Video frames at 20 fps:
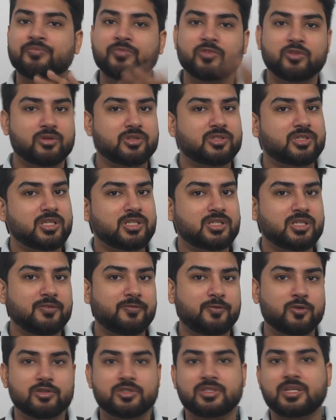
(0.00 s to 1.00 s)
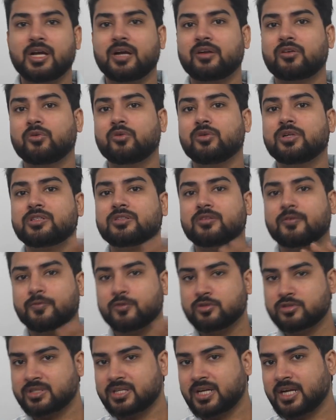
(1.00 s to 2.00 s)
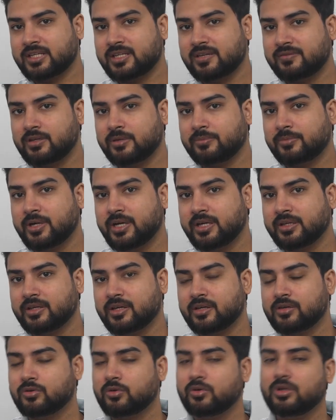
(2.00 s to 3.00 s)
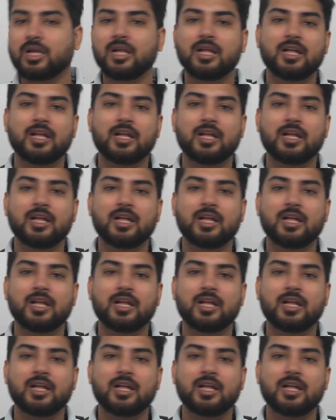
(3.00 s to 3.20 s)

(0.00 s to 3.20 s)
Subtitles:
So it's just a full stack role. It's a full stack developer intern role.